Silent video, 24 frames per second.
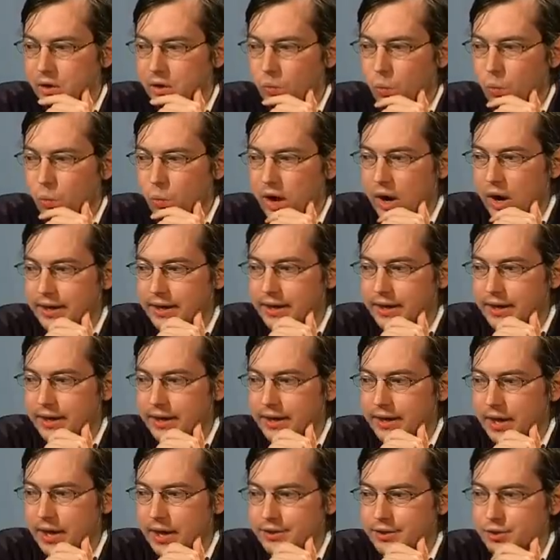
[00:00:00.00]
white
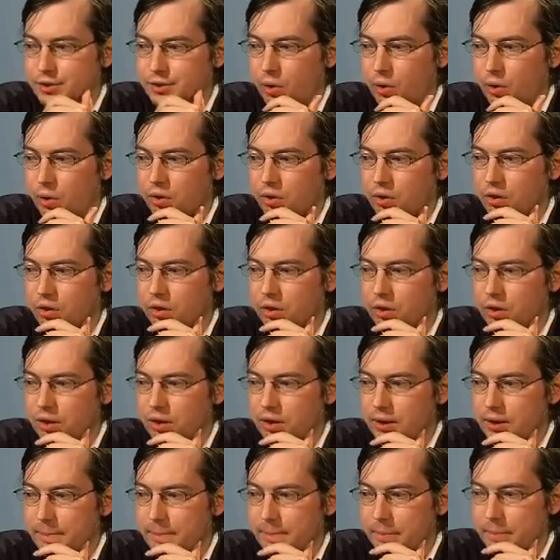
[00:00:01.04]
can encircle
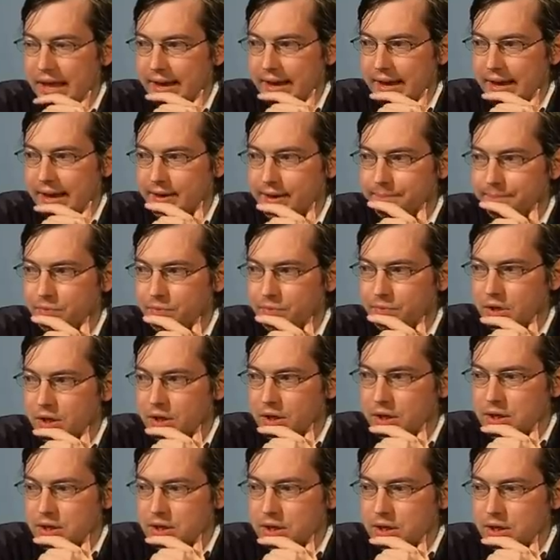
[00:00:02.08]
black
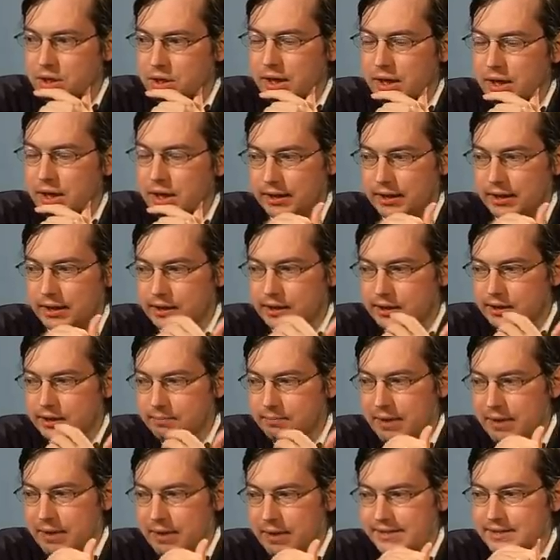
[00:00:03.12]
and
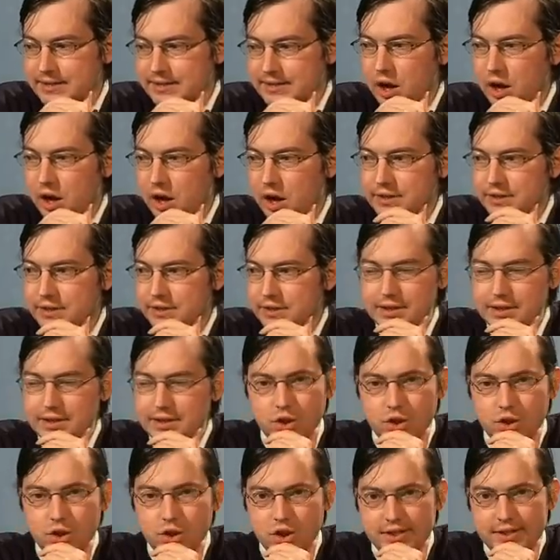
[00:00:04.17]
must start with
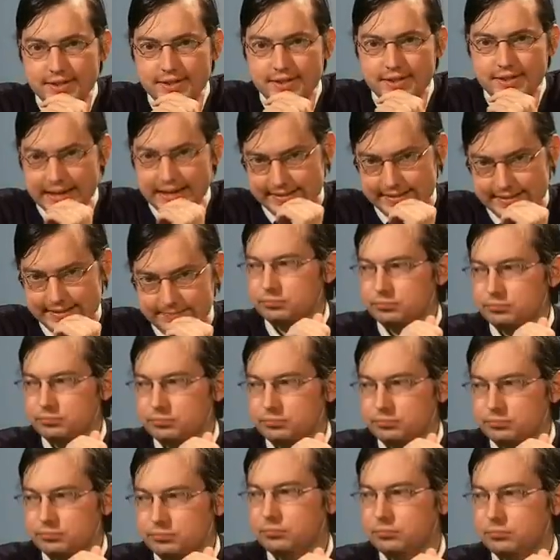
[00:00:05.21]
king g6.
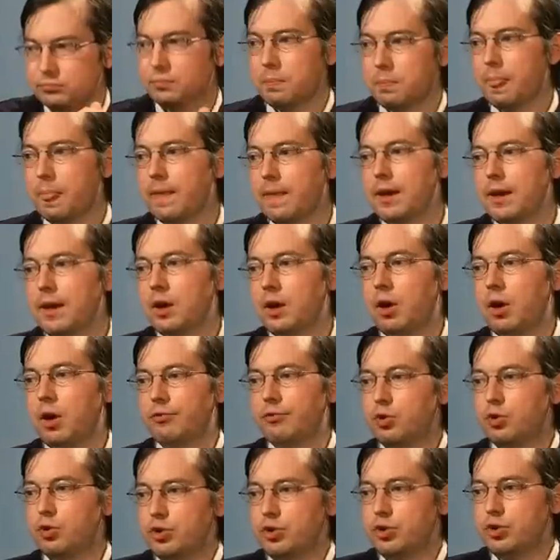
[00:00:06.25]

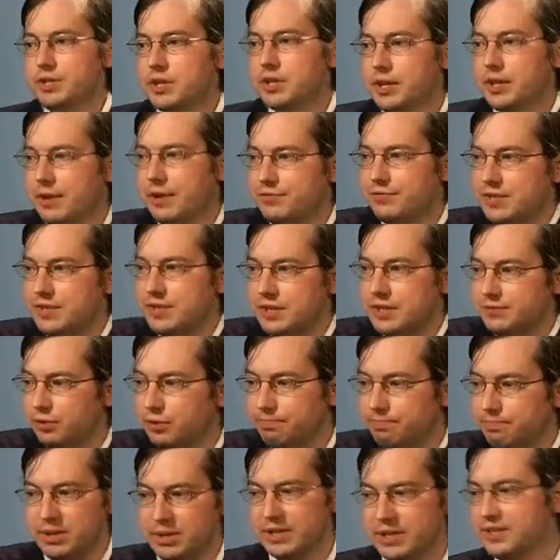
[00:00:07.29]
Of course, king f6
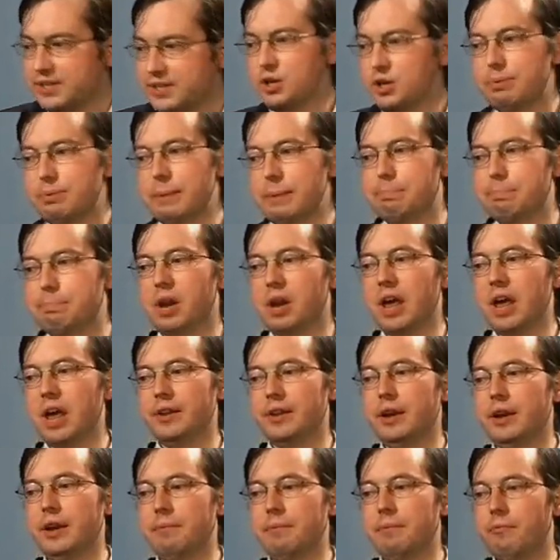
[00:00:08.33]
would be a stupid
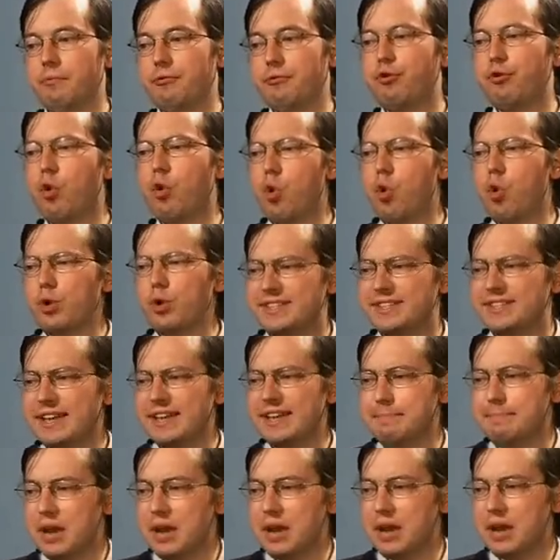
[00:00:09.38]
blunder,
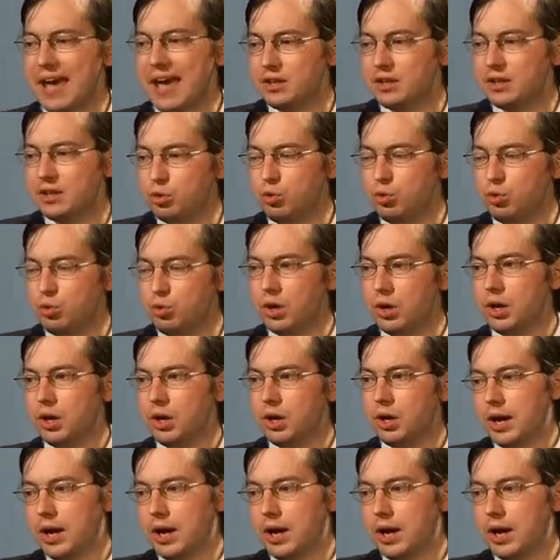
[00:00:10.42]
forcing black to